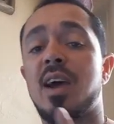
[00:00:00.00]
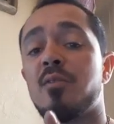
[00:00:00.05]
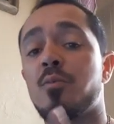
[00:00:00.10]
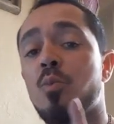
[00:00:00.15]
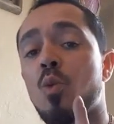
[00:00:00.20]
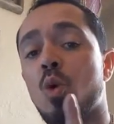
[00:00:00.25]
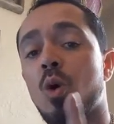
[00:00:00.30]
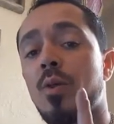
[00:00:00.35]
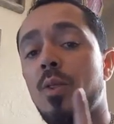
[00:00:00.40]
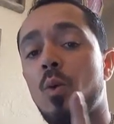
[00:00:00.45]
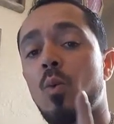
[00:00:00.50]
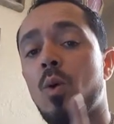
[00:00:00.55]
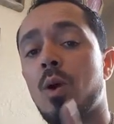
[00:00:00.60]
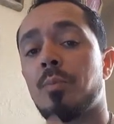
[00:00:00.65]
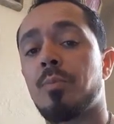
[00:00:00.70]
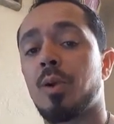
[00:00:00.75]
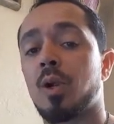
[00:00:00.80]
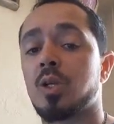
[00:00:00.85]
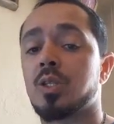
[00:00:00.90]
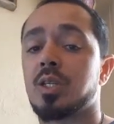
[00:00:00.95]
to have more than
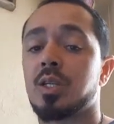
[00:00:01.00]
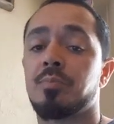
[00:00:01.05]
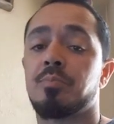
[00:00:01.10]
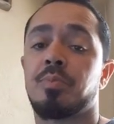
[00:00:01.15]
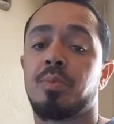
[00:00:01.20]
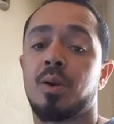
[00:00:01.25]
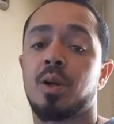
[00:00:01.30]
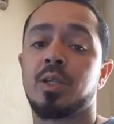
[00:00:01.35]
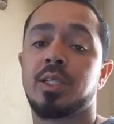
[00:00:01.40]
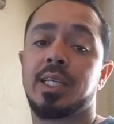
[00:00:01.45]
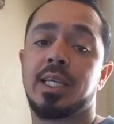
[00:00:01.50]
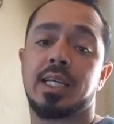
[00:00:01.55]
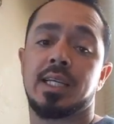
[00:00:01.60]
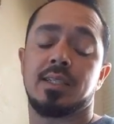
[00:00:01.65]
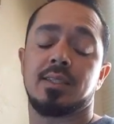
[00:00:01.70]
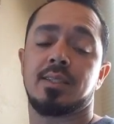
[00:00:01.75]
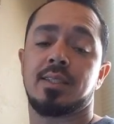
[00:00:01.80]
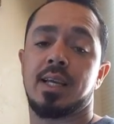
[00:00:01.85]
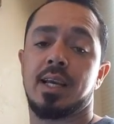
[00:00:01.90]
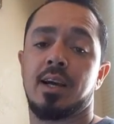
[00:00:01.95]
one person per
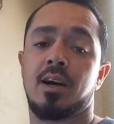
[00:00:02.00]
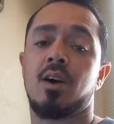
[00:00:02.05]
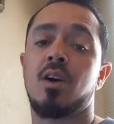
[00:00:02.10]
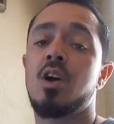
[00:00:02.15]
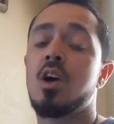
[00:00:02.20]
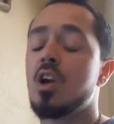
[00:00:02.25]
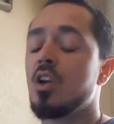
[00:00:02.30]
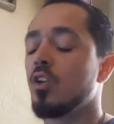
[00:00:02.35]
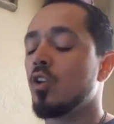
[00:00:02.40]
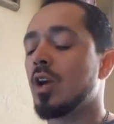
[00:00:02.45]
ticket sale.